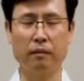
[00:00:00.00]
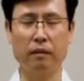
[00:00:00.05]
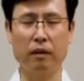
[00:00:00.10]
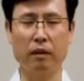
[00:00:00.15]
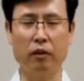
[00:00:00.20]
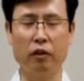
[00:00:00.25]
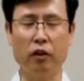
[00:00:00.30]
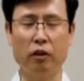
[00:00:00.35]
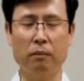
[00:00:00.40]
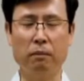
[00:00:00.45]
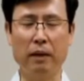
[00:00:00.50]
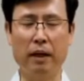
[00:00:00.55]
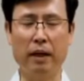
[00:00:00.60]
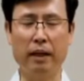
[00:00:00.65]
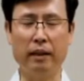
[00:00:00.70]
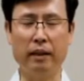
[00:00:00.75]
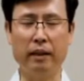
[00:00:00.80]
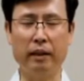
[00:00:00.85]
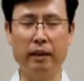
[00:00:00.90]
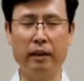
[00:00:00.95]
your
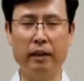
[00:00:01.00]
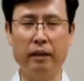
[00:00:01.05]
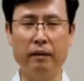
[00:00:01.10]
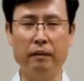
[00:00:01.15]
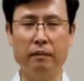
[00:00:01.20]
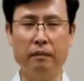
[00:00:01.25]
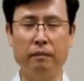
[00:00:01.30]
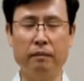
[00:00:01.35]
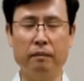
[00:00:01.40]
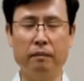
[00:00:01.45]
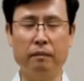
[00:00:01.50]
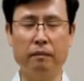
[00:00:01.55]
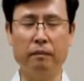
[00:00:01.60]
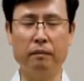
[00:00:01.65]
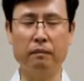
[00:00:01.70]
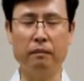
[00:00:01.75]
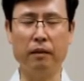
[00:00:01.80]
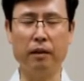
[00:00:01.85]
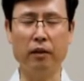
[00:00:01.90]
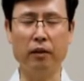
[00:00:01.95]
body,
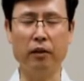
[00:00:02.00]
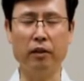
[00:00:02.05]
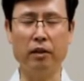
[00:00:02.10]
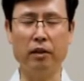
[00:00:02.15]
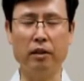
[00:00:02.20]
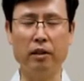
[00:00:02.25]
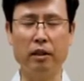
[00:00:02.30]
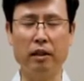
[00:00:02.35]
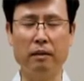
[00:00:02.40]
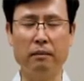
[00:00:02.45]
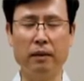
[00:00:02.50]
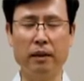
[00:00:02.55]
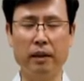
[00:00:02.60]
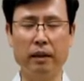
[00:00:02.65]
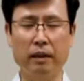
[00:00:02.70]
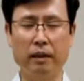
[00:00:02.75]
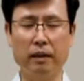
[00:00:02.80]
your stomach.